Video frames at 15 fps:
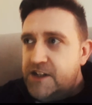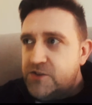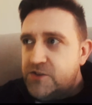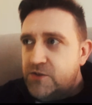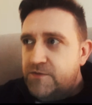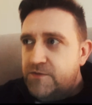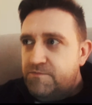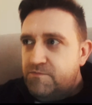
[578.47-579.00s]
it
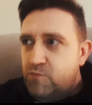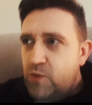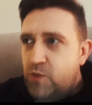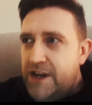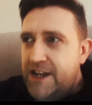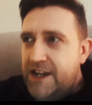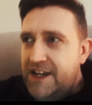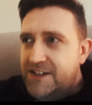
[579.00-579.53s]
sort of
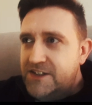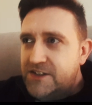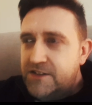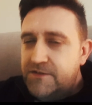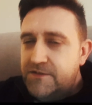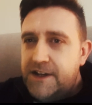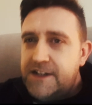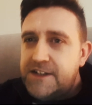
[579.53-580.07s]
went into
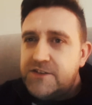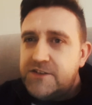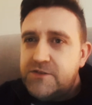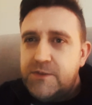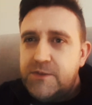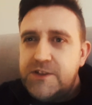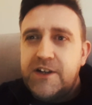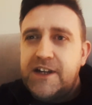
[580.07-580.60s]
the fence,
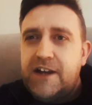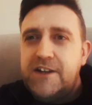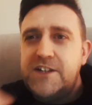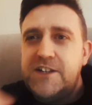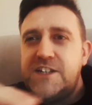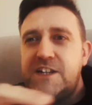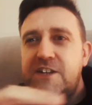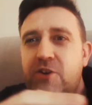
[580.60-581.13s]
almost like how
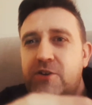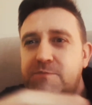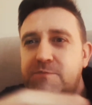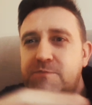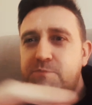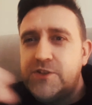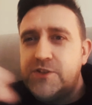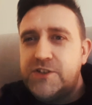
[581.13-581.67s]
you see an
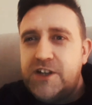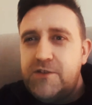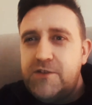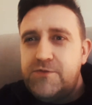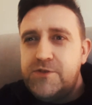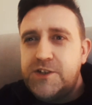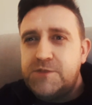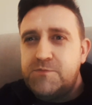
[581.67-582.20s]
octopus
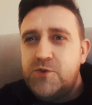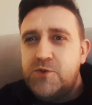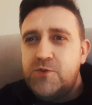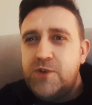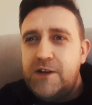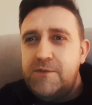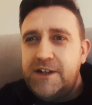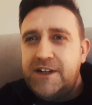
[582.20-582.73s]
go through a
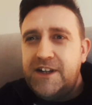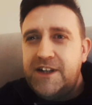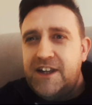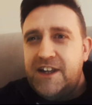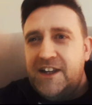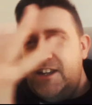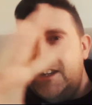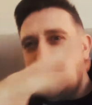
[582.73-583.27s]
small opening.
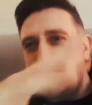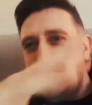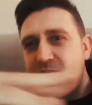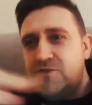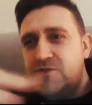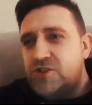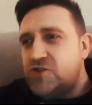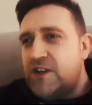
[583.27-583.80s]
It sort
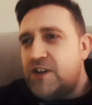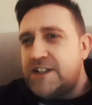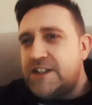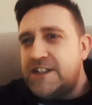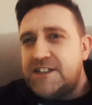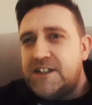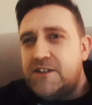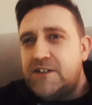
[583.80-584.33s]
of just dragged
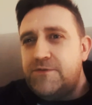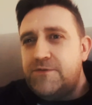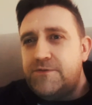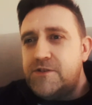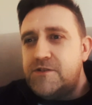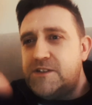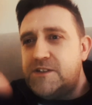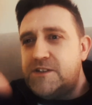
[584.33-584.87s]
itself
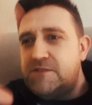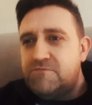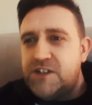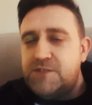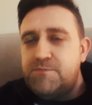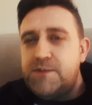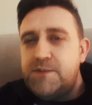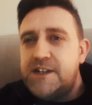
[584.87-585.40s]
through and
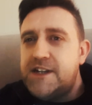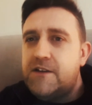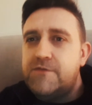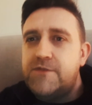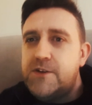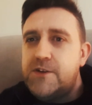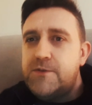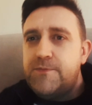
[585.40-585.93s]
disappeared out of
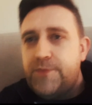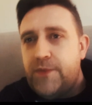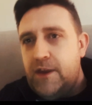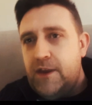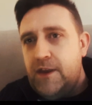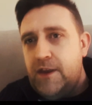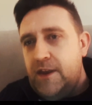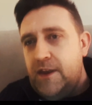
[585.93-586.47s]
view.
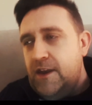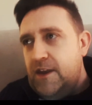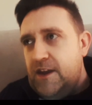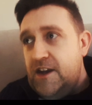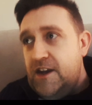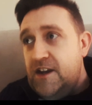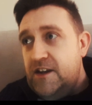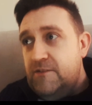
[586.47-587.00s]

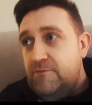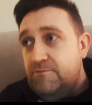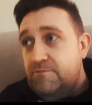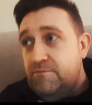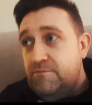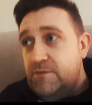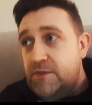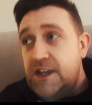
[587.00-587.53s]

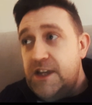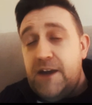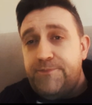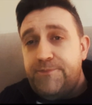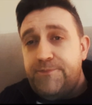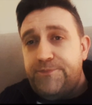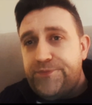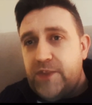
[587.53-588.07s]
But yeah,
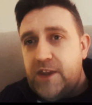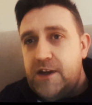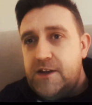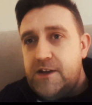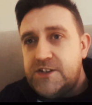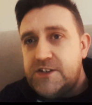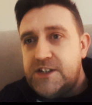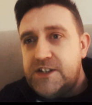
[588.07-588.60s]

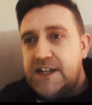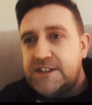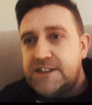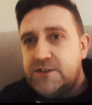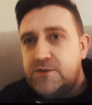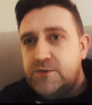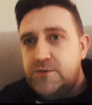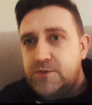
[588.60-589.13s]
so
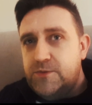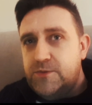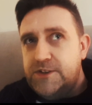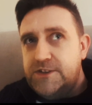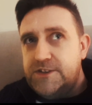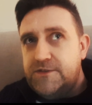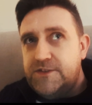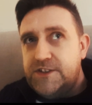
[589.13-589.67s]
that's all the
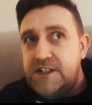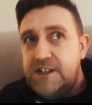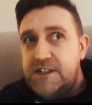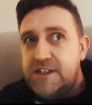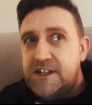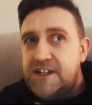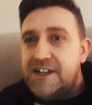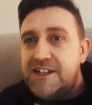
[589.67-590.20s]
ones I've
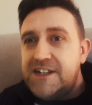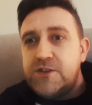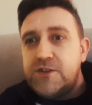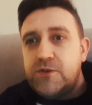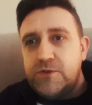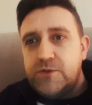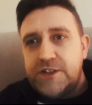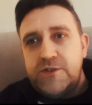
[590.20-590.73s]
seen. Then there's
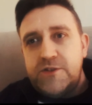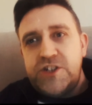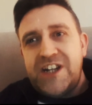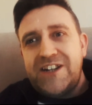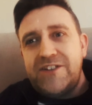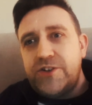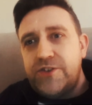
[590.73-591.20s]
also shadow